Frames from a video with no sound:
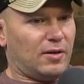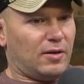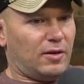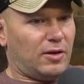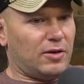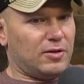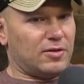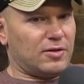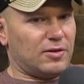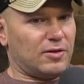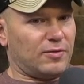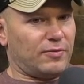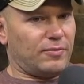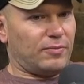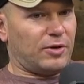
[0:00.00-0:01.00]
He's
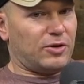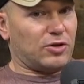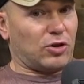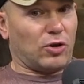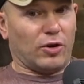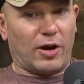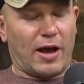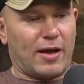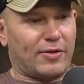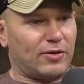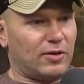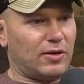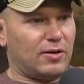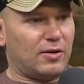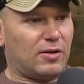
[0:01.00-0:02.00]
a good
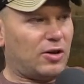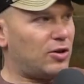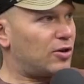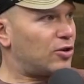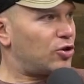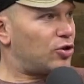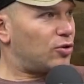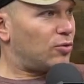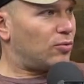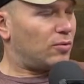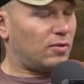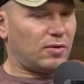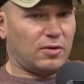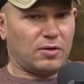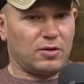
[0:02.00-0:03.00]
athlete. He can shoot.
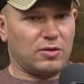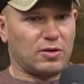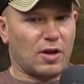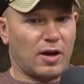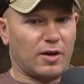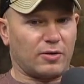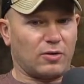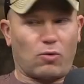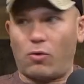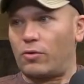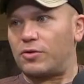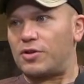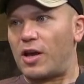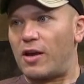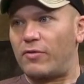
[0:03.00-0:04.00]
He's got
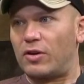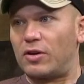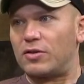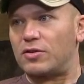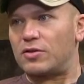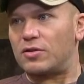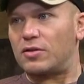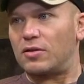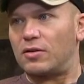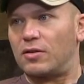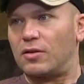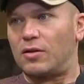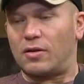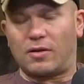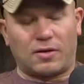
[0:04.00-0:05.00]
court savviness.
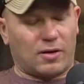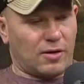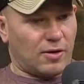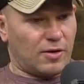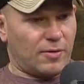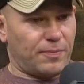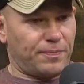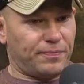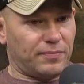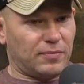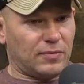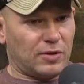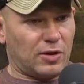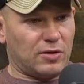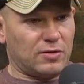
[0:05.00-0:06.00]

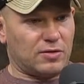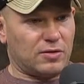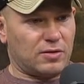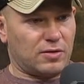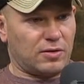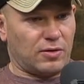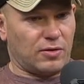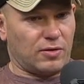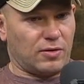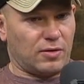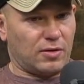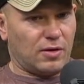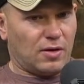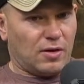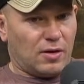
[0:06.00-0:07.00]
He's
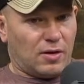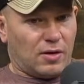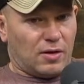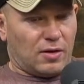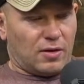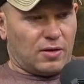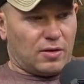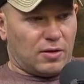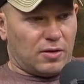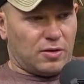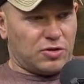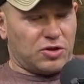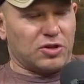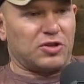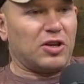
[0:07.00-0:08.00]

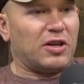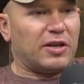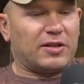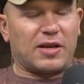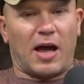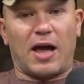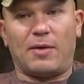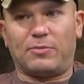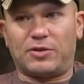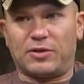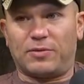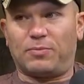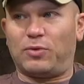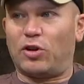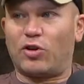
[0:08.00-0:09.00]
just needed time
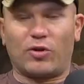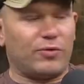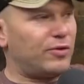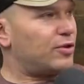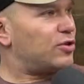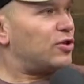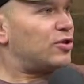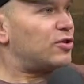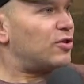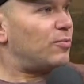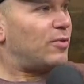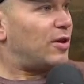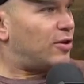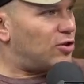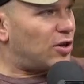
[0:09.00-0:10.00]
to learn the
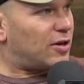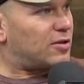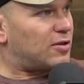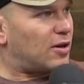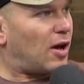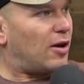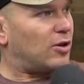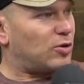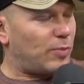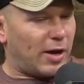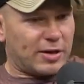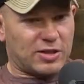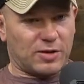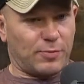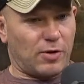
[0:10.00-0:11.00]
system and adjust to college
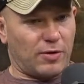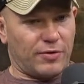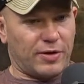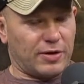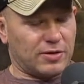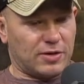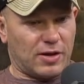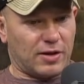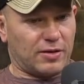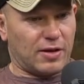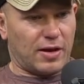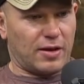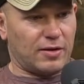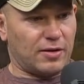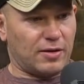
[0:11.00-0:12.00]
basketball and things like
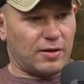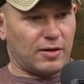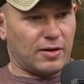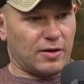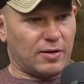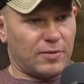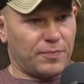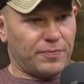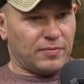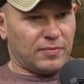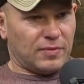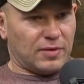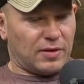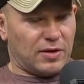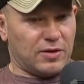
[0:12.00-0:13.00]
that.
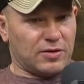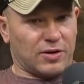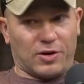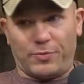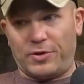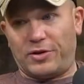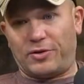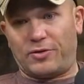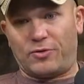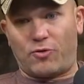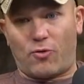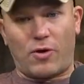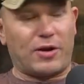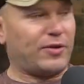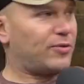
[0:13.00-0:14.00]
He's going to be a
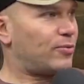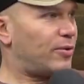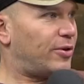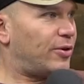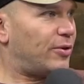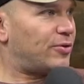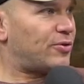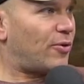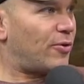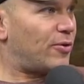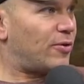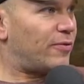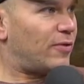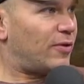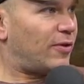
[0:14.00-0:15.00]
great 3-year
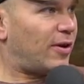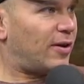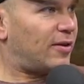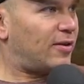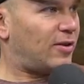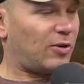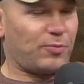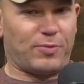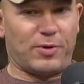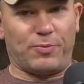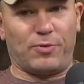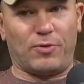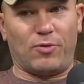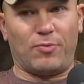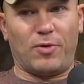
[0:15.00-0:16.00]
starter for Tech. Like,
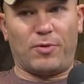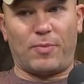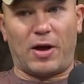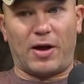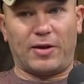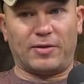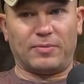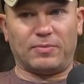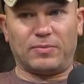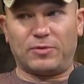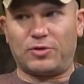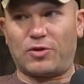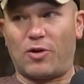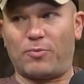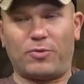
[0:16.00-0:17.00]
people will be buying
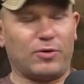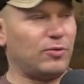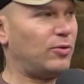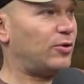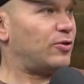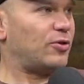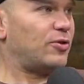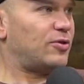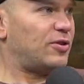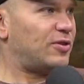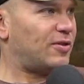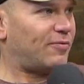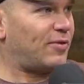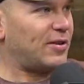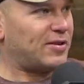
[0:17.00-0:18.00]
Sean Pedulla jerseys
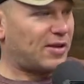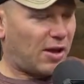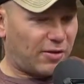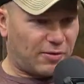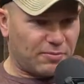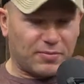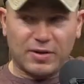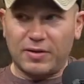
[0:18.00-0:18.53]
if they sell them.